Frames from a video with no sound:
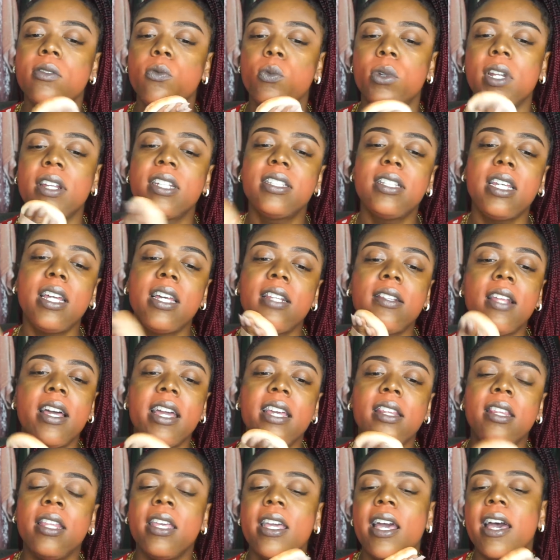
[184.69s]
When I say
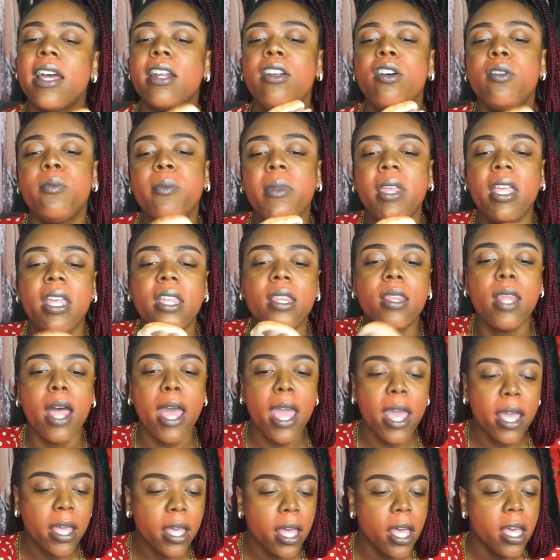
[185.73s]
lightly, I don't mean
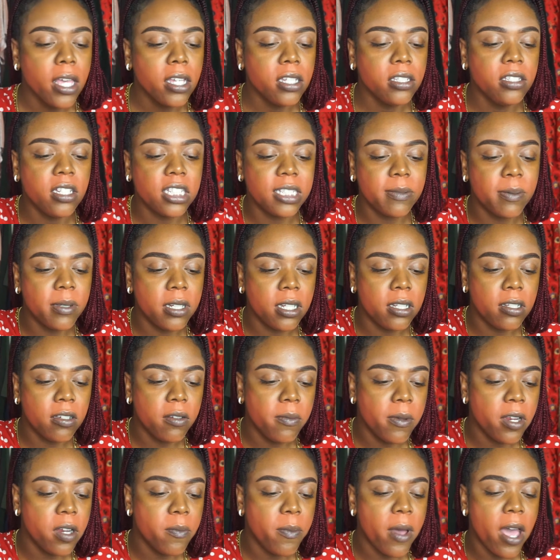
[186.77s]
like just put a little
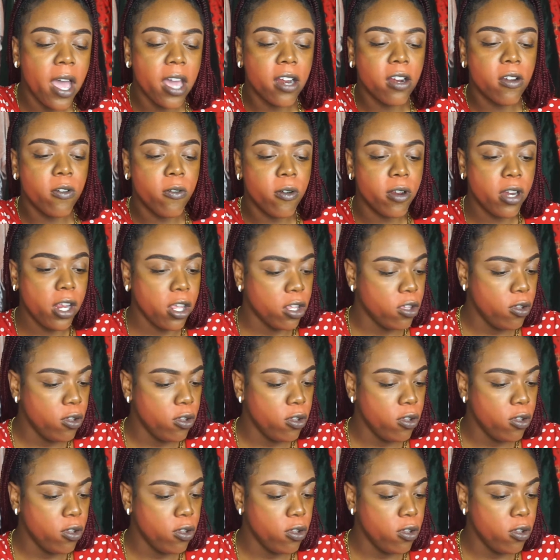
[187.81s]
bit of powder on it.